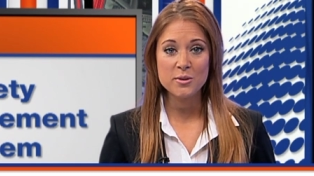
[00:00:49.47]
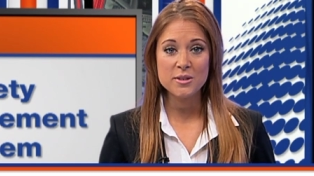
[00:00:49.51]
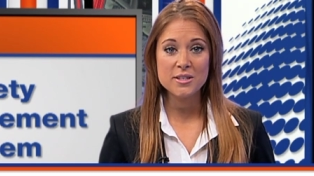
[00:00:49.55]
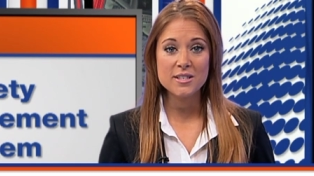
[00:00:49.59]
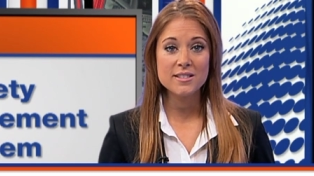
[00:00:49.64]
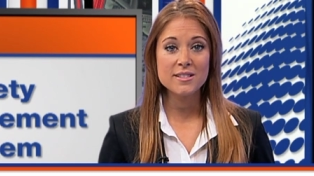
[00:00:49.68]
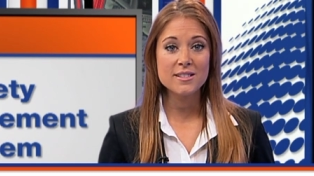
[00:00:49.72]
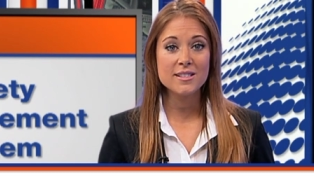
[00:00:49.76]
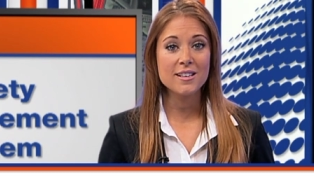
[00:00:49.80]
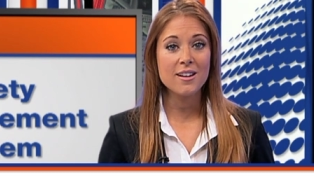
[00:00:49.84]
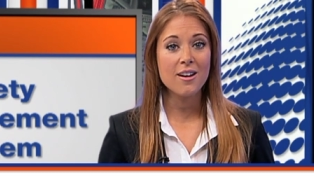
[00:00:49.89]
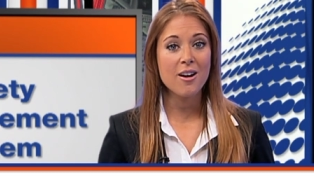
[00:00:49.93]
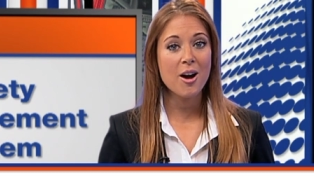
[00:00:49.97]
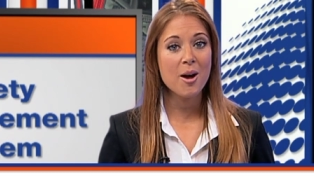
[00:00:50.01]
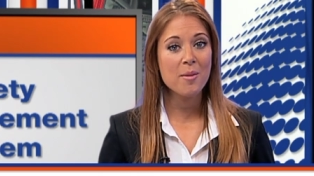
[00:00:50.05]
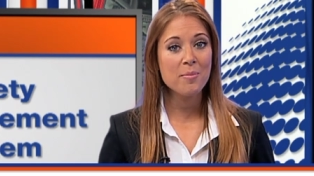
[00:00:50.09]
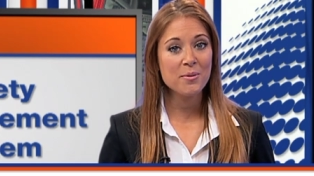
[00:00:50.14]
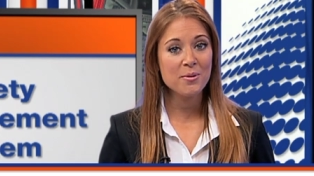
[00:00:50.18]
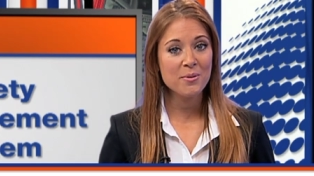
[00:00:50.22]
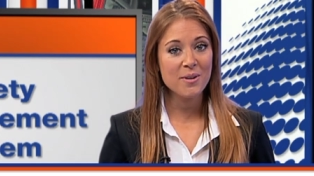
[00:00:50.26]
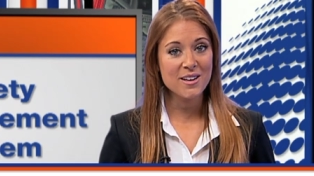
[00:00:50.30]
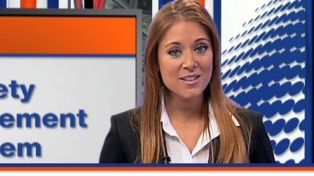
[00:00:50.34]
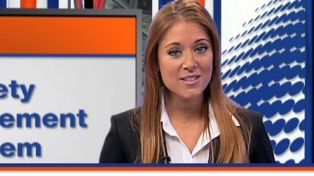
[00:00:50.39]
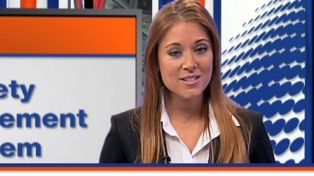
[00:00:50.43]
which is the
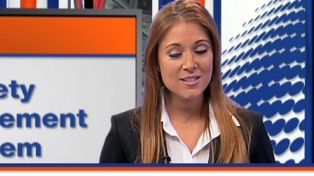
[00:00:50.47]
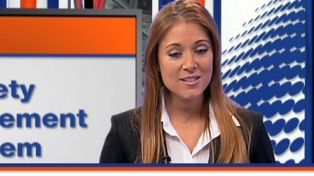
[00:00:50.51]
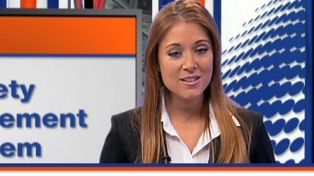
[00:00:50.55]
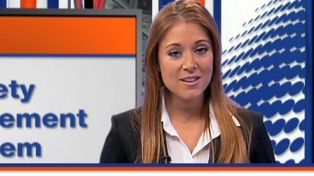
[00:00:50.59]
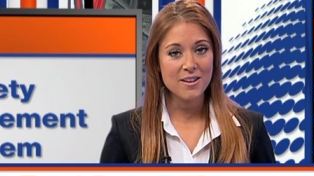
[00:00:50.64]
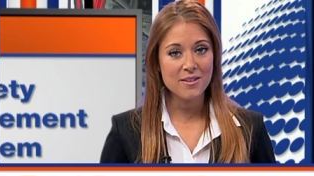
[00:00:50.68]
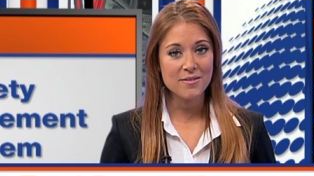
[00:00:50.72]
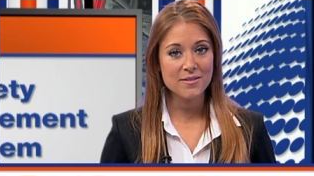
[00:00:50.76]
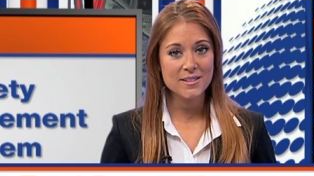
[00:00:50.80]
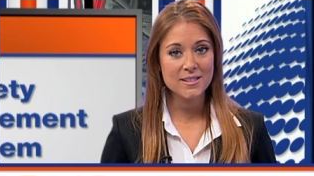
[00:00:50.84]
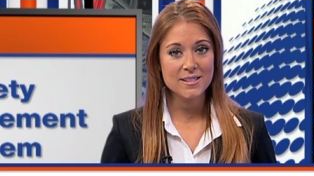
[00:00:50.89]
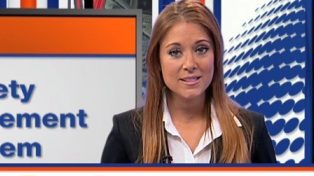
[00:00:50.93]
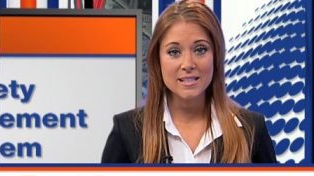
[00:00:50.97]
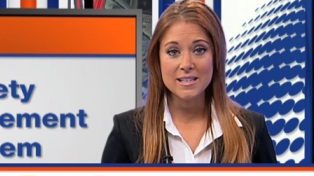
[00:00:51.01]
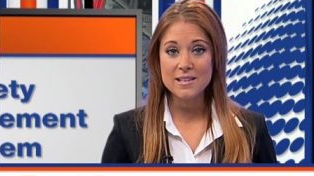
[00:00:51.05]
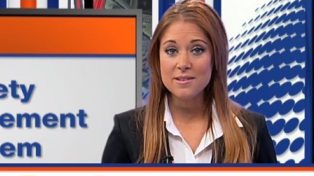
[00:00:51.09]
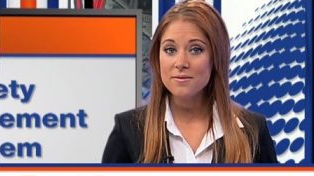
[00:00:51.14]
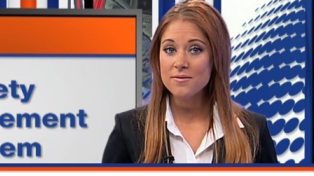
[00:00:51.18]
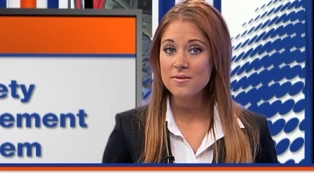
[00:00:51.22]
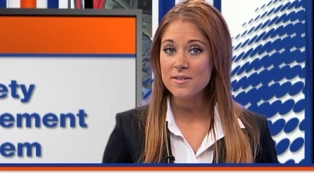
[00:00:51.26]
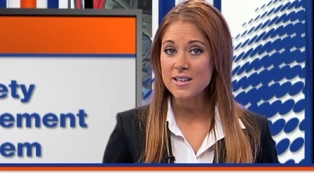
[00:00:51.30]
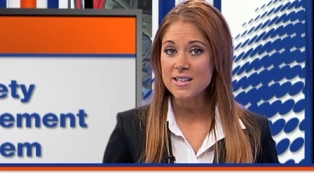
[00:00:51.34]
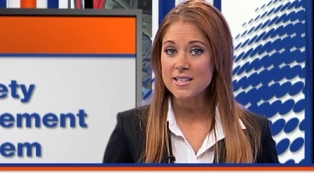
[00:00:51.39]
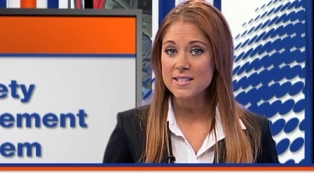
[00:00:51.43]
operation of
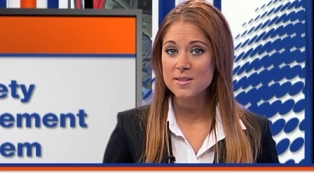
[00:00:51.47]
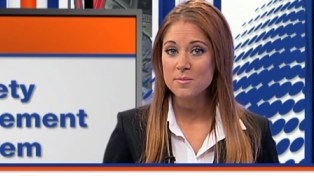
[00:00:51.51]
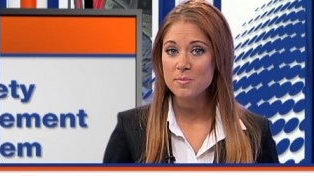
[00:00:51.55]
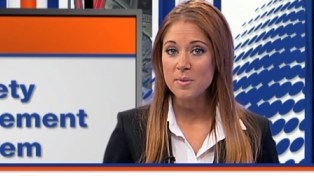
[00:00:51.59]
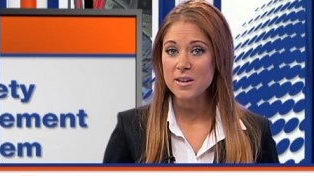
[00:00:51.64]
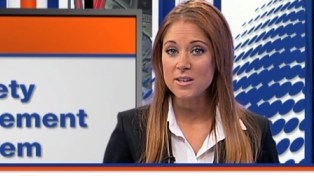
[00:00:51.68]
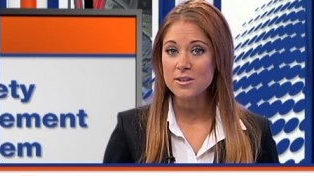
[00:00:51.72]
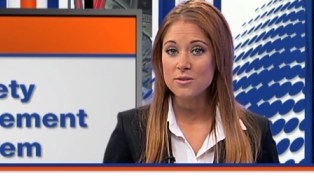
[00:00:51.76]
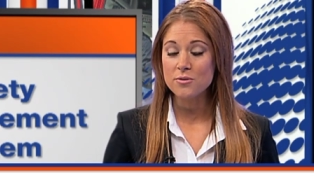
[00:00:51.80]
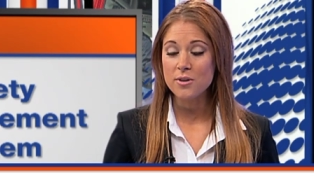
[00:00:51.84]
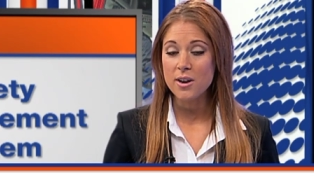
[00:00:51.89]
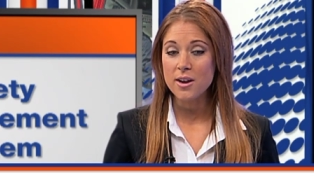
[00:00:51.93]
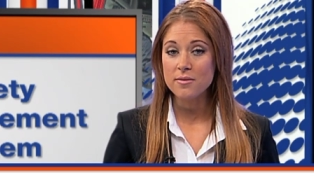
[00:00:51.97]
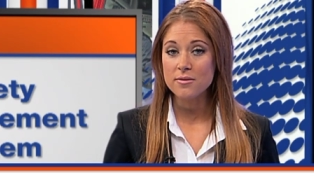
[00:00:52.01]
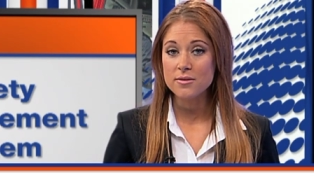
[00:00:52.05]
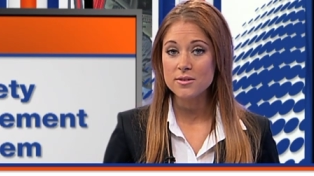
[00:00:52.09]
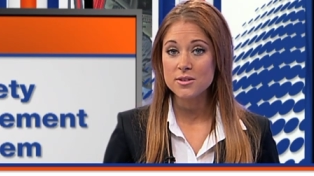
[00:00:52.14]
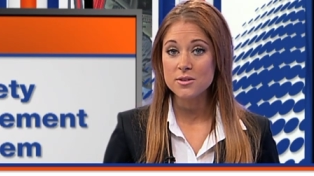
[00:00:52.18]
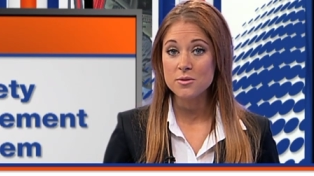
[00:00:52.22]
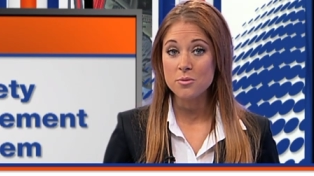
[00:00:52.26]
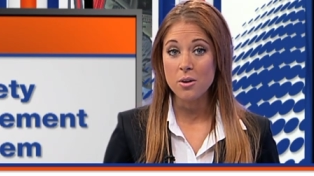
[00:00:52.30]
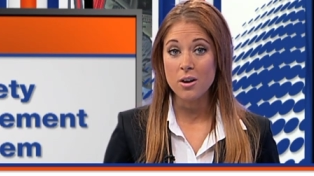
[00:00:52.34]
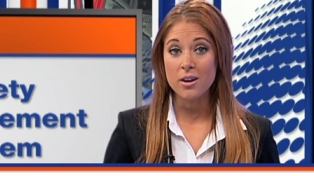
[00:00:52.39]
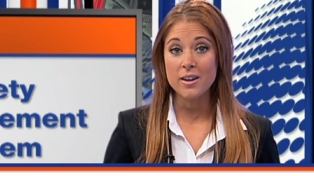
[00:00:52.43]
CMVs by
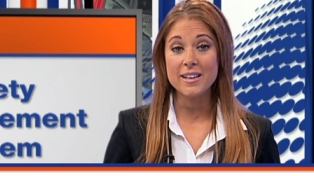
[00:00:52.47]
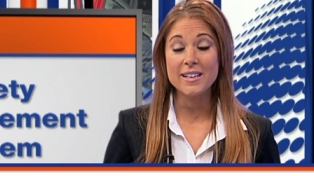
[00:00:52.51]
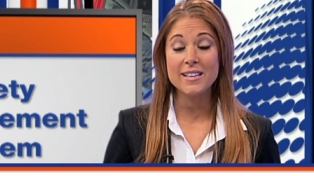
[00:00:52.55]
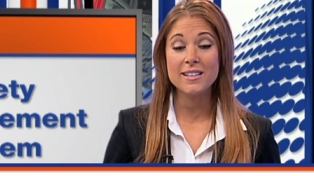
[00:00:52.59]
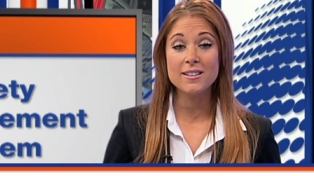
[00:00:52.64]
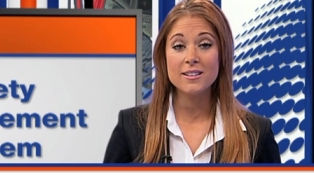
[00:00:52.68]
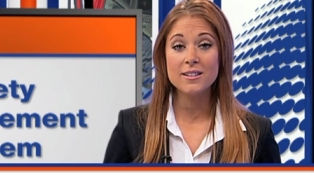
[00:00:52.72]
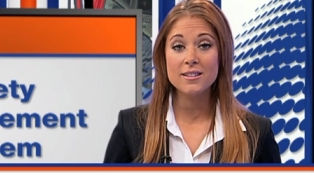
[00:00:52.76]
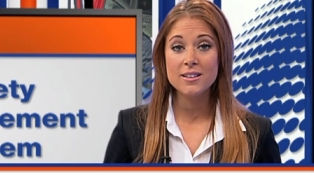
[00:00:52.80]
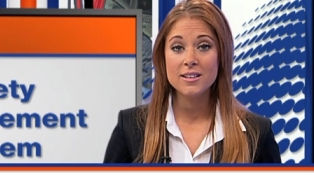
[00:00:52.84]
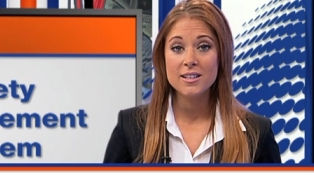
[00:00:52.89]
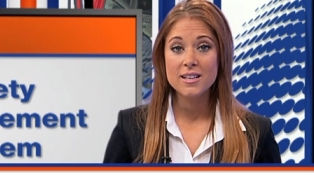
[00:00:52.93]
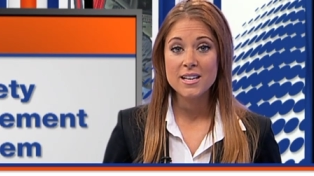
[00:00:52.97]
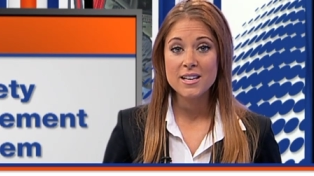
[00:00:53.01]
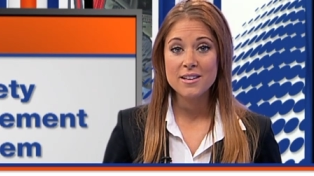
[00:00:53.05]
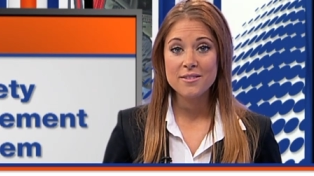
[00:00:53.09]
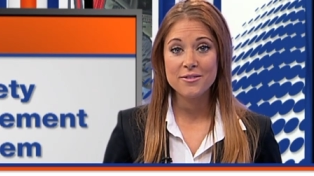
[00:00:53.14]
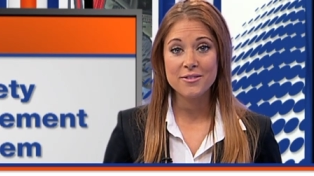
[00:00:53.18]
drivers who are ill,